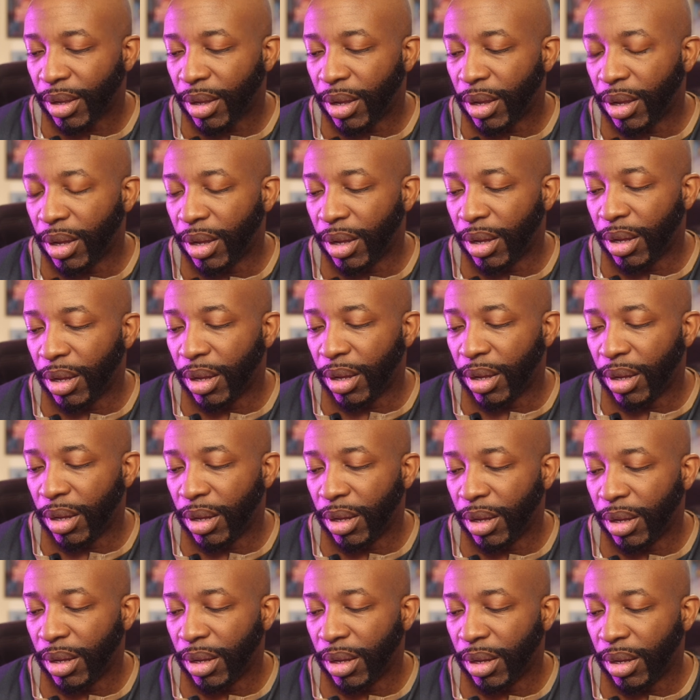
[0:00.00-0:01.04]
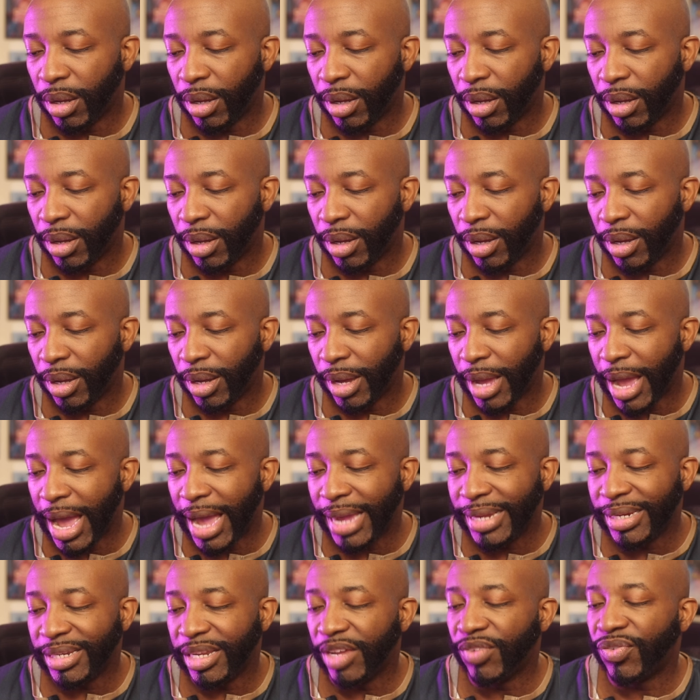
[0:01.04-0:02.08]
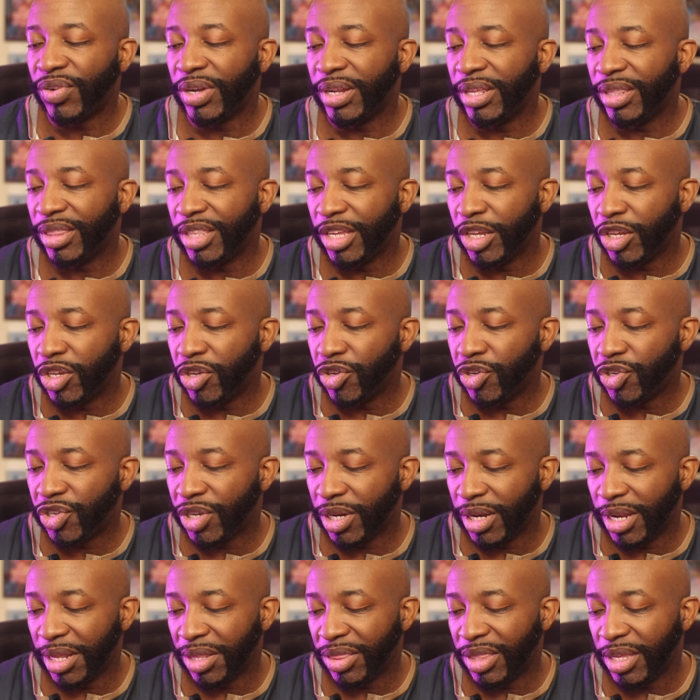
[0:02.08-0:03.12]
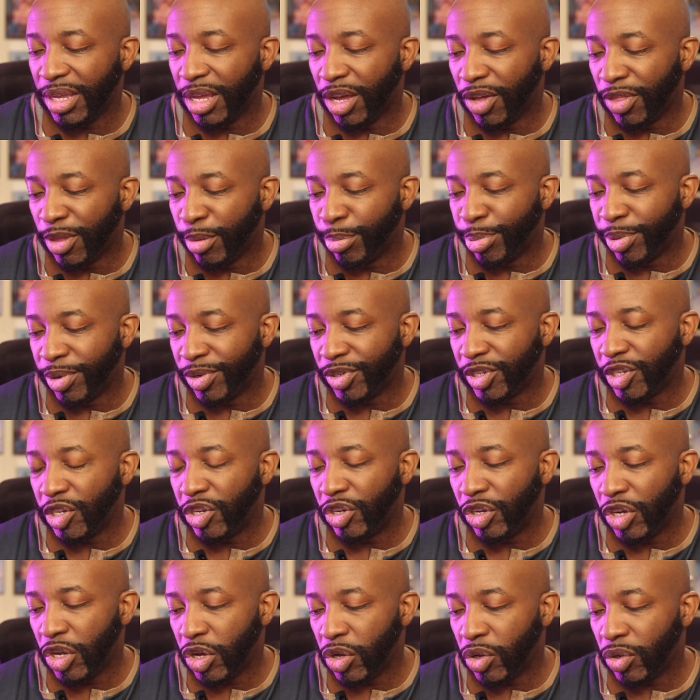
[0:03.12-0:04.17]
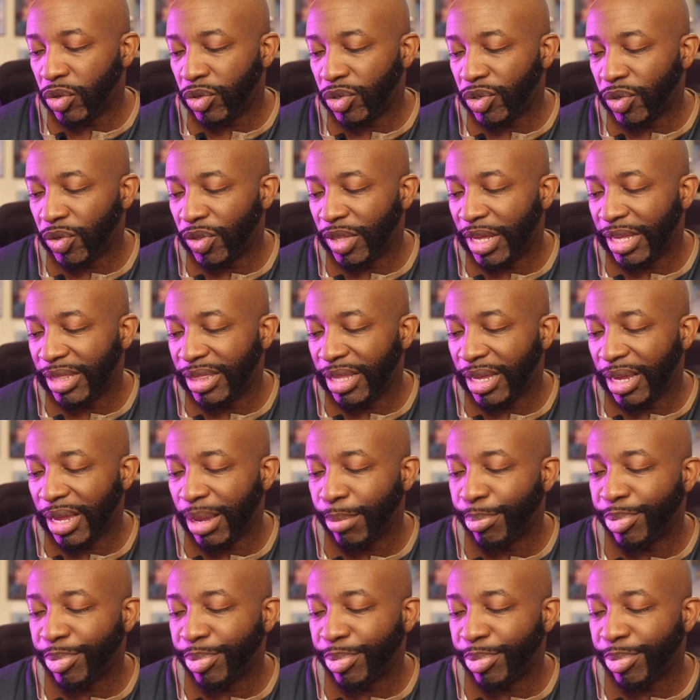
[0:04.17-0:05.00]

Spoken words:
I definitely think you should let the other person know so that they can